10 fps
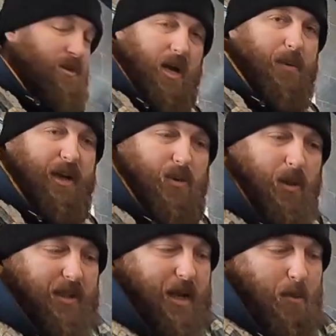so it's
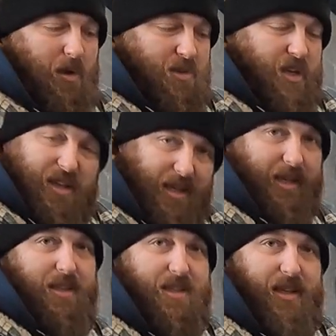one of them ones. You
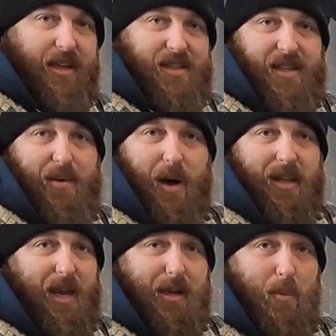can see what I
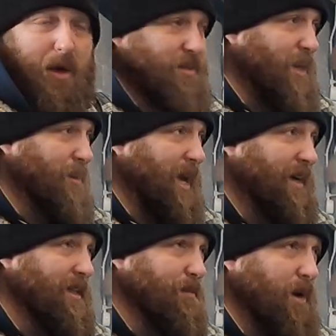like and what I don't
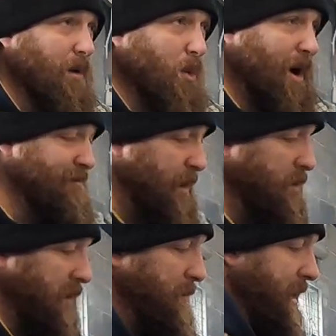like, and I'm quite
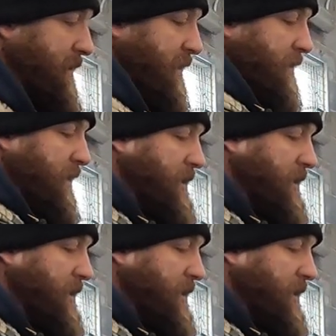vocal about it,